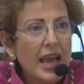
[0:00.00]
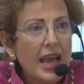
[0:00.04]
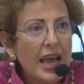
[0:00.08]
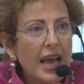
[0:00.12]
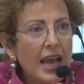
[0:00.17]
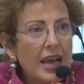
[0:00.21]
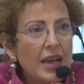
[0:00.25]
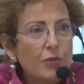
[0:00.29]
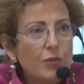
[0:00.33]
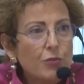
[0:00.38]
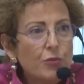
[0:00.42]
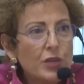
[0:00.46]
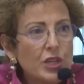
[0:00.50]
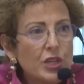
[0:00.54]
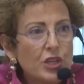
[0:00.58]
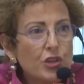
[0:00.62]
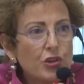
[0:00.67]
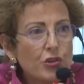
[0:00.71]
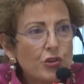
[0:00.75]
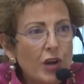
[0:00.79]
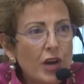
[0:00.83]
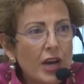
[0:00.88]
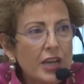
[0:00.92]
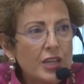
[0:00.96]
And we
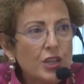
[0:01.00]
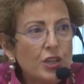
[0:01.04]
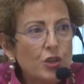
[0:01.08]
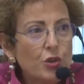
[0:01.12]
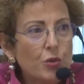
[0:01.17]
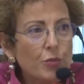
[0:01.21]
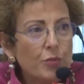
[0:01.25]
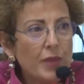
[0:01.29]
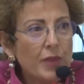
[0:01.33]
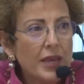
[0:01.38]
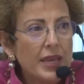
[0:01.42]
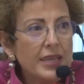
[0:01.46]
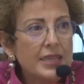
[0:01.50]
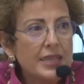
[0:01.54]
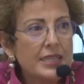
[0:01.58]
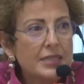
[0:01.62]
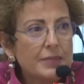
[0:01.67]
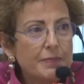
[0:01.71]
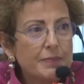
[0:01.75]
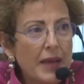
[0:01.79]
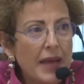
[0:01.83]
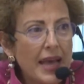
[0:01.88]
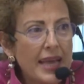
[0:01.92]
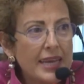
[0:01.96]
try to make
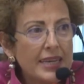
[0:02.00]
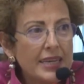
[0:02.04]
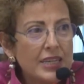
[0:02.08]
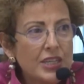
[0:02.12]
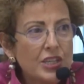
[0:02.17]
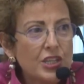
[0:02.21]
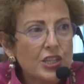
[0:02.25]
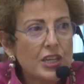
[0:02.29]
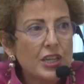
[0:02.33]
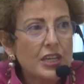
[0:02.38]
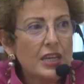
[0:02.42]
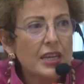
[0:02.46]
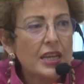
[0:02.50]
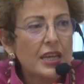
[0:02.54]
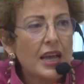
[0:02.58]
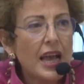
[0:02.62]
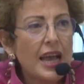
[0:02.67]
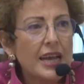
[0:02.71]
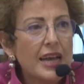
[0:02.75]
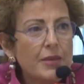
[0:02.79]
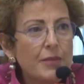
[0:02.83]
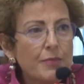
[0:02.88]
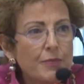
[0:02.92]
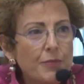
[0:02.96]
Spanish
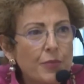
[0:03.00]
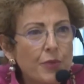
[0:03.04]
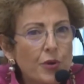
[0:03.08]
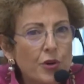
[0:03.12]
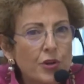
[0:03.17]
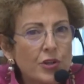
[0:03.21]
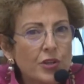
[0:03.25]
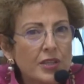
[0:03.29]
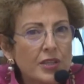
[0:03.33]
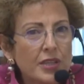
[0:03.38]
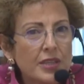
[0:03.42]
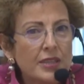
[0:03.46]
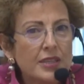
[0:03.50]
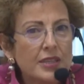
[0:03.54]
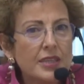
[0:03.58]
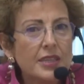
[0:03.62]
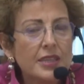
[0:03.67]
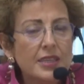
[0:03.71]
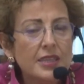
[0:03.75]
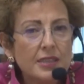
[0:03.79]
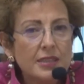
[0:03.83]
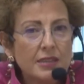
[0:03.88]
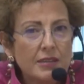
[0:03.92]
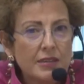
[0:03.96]
an important
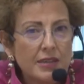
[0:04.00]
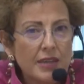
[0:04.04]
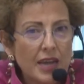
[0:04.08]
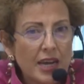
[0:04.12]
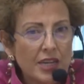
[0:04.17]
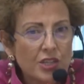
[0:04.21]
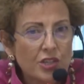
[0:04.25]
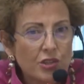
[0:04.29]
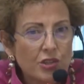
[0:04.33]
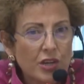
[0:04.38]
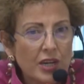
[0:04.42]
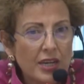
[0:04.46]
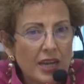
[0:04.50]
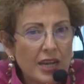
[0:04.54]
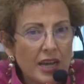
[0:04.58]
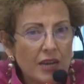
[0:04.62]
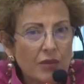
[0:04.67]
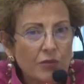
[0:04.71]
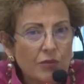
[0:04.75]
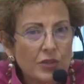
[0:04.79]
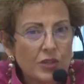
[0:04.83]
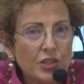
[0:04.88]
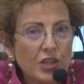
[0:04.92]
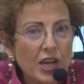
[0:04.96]
international
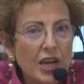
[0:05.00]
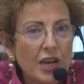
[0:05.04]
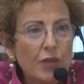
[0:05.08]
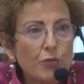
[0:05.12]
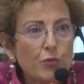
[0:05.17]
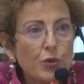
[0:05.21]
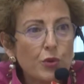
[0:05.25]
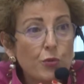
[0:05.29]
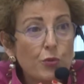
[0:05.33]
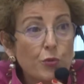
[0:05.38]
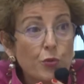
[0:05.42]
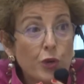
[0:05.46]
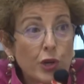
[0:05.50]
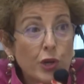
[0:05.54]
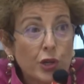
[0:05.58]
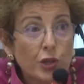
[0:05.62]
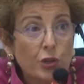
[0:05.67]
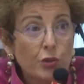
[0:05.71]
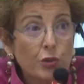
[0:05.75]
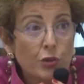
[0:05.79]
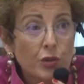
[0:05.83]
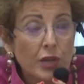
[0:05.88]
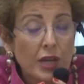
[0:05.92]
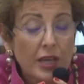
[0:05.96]
language, and we
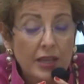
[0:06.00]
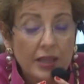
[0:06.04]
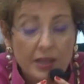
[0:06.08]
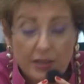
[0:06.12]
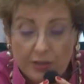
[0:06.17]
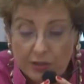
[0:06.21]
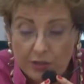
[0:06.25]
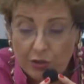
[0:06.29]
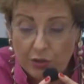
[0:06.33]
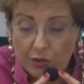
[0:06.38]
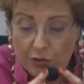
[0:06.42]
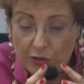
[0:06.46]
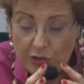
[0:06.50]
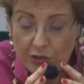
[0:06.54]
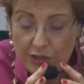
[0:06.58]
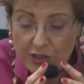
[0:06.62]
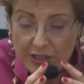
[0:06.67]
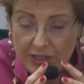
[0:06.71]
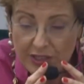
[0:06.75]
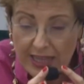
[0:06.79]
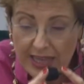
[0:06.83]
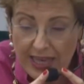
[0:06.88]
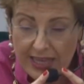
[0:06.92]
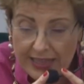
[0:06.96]
work together
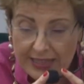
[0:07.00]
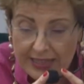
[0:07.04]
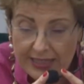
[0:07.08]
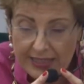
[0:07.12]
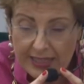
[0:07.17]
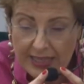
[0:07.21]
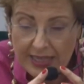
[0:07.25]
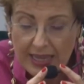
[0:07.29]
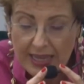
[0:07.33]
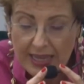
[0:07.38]
towards that